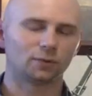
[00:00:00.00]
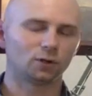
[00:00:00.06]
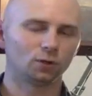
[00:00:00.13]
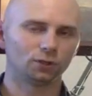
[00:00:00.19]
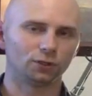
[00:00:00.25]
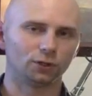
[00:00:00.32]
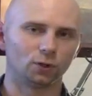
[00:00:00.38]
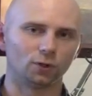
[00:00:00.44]
But
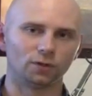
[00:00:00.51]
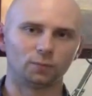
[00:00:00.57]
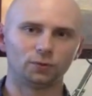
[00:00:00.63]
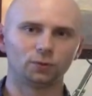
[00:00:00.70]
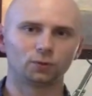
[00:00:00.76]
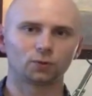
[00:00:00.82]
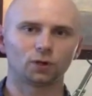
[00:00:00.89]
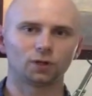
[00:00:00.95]
all in all, the
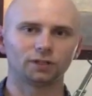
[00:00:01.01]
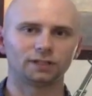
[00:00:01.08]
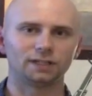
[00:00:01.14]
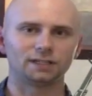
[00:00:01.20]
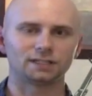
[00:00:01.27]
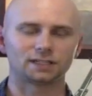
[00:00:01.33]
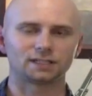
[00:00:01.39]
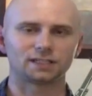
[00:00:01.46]
build
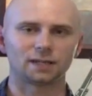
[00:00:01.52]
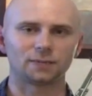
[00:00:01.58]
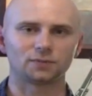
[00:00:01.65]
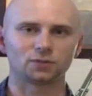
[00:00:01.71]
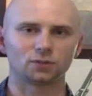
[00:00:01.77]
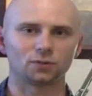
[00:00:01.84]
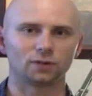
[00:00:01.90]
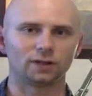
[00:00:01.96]
quality is
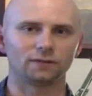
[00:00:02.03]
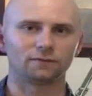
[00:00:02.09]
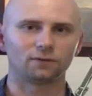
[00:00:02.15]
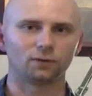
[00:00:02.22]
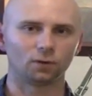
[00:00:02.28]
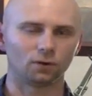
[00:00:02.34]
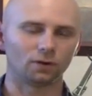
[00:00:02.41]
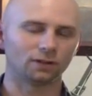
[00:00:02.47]
exceptional, and
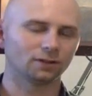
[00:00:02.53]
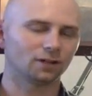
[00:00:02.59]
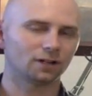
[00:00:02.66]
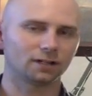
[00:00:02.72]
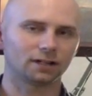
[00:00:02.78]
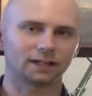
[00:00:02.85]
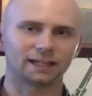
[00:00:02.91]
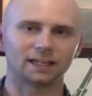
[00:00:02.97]
for,
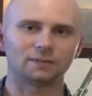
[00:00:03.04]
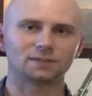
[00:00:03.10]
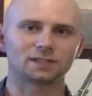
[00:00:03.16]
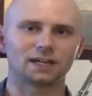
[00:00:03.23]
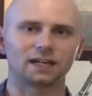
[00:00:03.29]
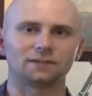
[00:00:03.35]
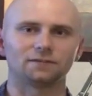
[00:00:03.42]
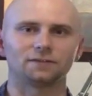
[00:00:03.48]
like I keep
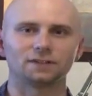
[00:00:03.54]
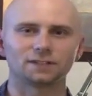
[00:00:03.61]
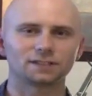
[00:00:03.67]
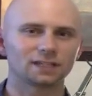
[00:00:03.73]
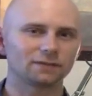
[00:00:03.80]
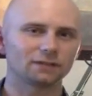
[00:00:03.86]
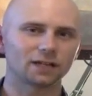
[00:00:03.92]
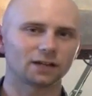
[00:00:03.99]
saying, for the
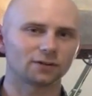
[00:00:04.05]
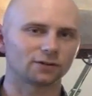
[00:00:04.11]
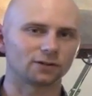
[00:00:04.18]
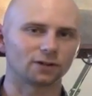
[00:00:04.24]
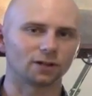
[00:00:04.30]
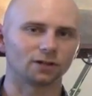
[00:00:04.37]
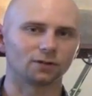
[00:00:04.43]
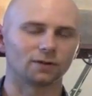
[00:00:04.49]

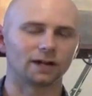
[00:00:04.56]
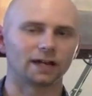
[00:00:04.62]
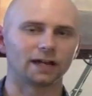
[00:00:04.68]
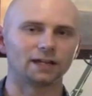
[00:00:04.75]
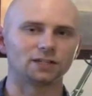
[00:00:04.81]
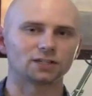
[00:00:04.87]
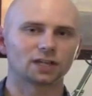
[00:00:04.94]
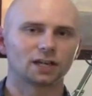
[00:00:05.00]
$700
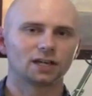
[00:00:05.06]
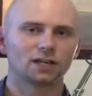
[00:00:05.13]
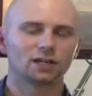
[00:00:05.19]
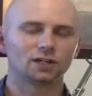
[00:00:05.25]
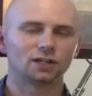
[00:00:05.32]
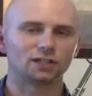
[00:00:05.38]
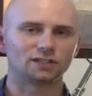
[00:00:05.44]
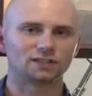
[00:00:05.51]
range,
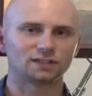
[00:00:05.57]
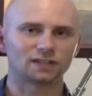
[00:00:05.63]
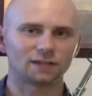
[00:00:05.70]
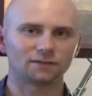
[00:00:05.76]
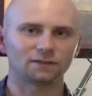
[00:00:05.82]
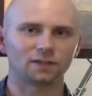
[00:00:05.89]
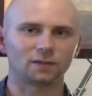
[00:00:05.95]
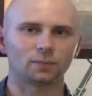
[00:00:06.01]
it's
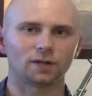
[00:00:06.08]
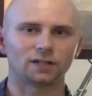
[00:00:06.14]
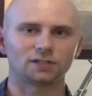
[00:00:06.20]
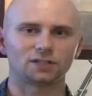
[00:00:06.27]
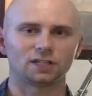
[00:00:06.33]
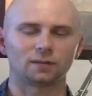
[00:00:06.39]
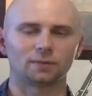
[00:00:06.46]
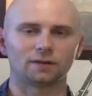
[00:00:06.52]
definitely
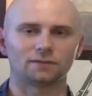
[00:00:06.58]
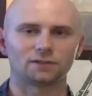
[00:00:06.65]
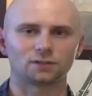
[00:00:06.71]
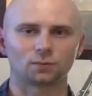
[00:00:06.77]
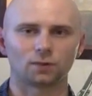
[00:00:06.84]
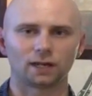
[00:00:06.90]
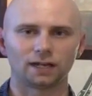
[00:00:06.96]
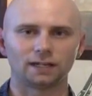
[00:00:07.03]
punching above
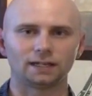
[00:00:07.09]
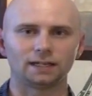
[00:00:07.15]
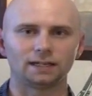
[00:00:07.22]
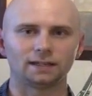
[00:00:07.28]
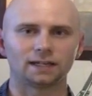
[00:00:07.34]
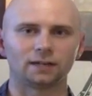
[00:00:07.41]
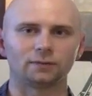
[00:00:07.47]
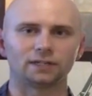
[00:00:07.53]
its weight
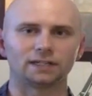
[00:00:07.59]
in that